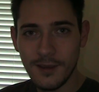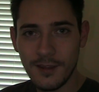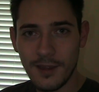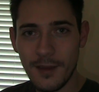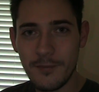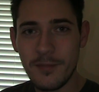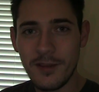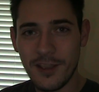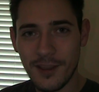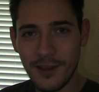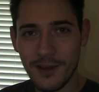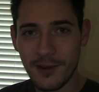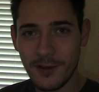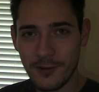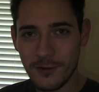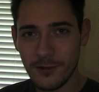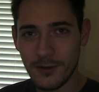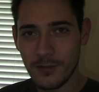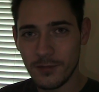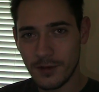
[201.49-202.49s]
That'd be kind of
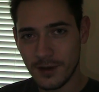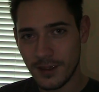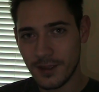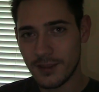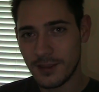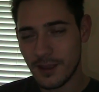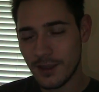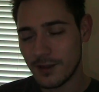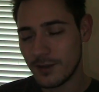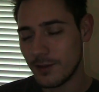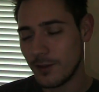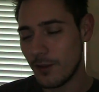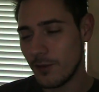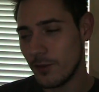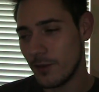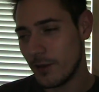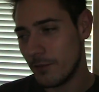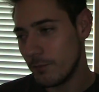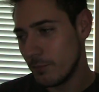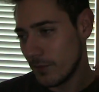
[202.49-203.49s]
cool. I'm going to get that to go
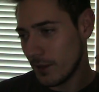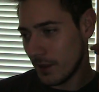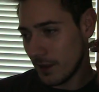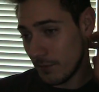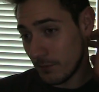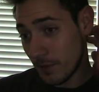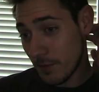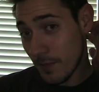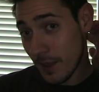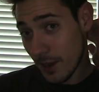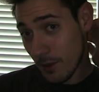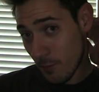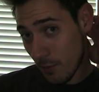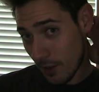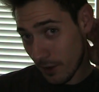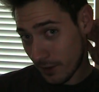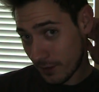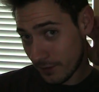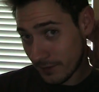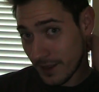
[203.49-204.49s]
there. I'm going to make it
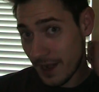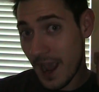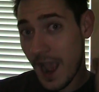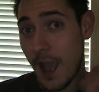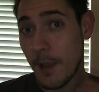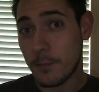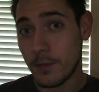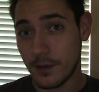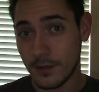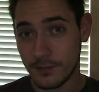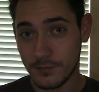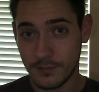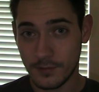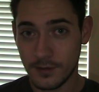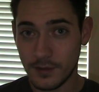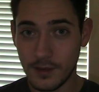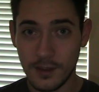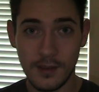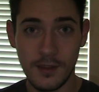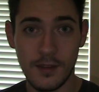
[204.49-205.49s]
work. It's going to happen.
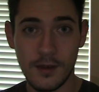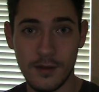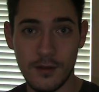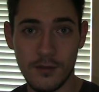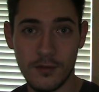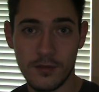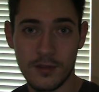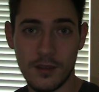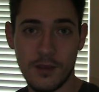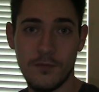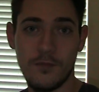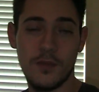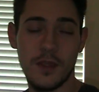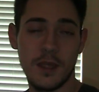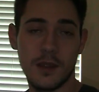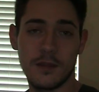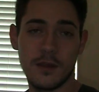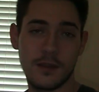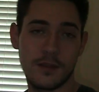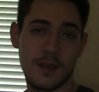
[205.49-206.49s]
And then you'll see
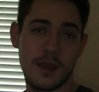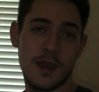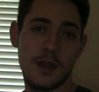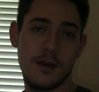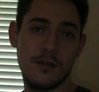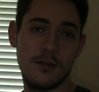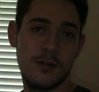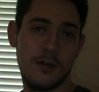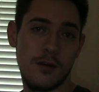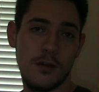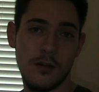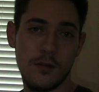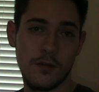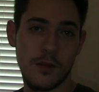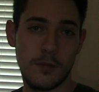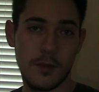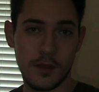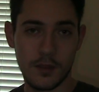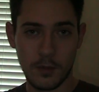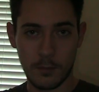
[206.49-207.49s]
things like that all over
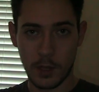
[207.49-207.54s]
the place.